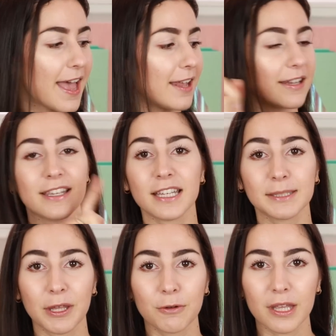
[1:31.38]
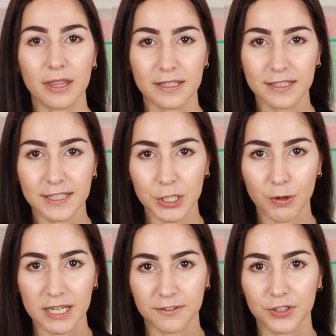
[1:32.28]
And yes, by the way, this is the
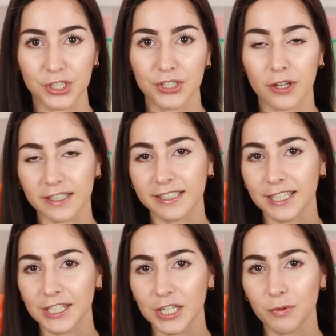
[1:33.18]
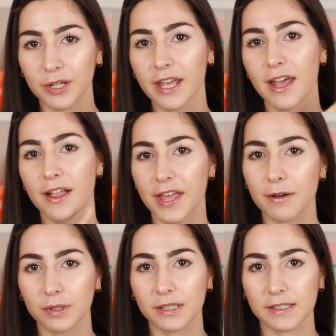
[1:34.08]
US version, not the Canadian one.
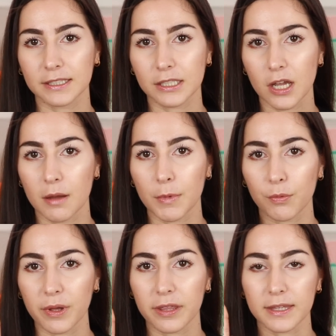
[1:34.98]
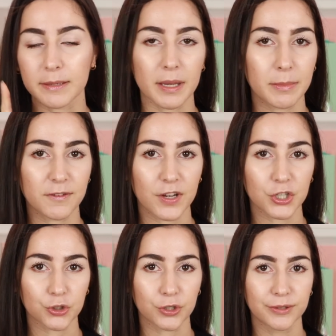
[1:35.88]
That one doesn't come with the baby
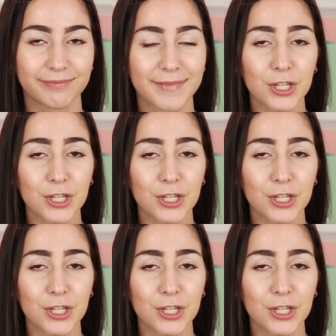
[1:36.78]
facial.